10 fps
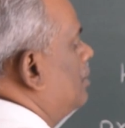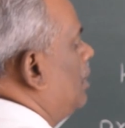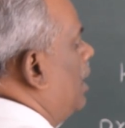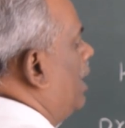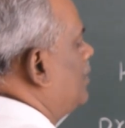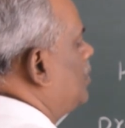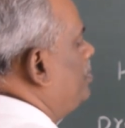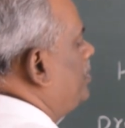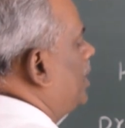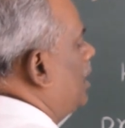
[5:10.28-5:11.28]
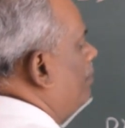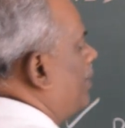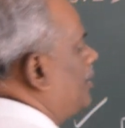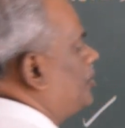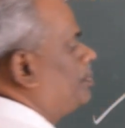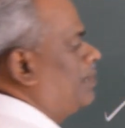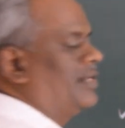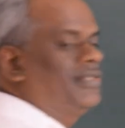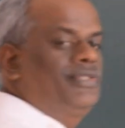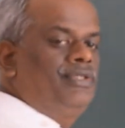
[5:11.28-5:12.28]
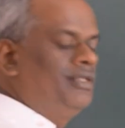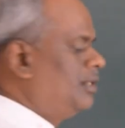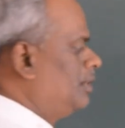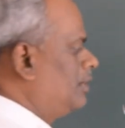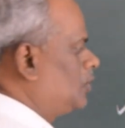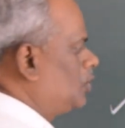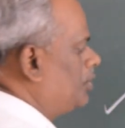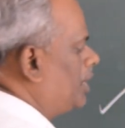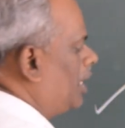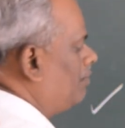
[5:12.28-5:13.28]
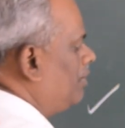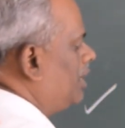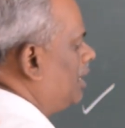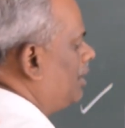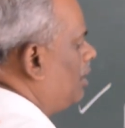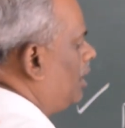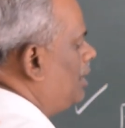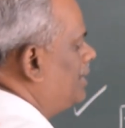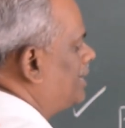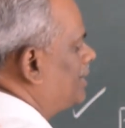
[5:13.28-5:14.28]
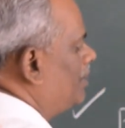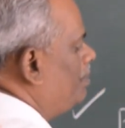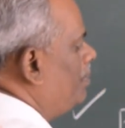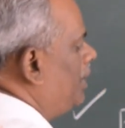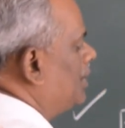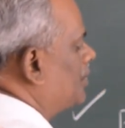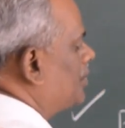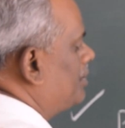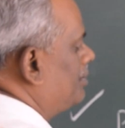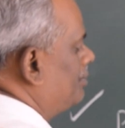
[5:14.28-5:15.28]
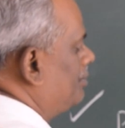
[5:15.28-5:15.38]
Acceptor of H plus. so that we can call this as a base.